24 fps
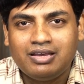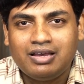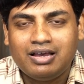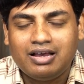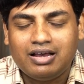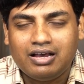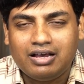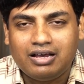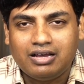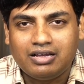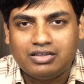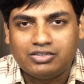
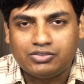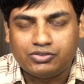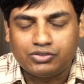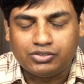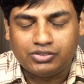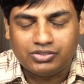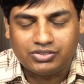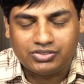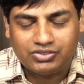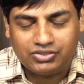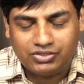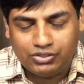So
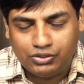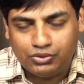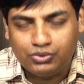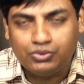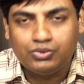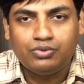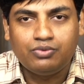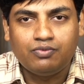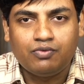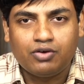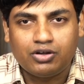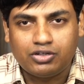do
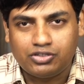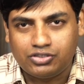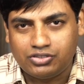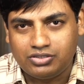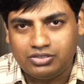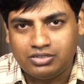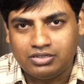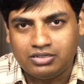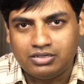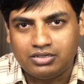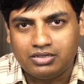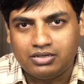watch
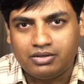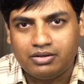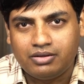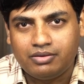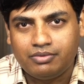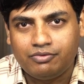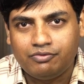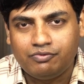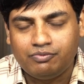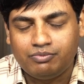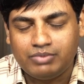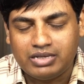the
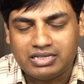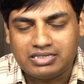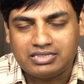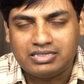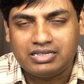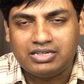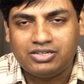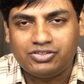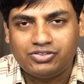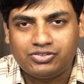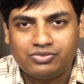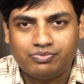
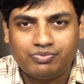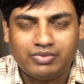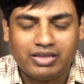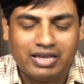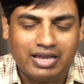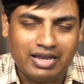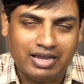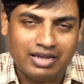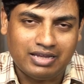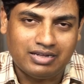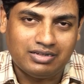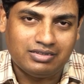message
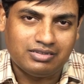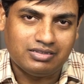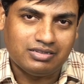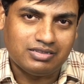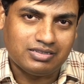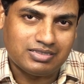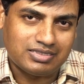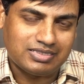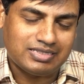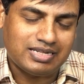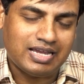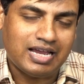and
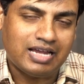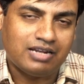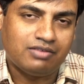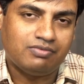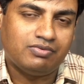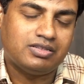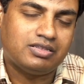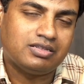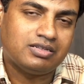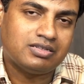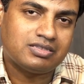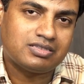stand
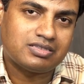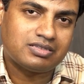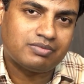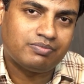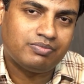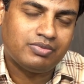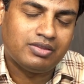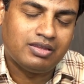with us.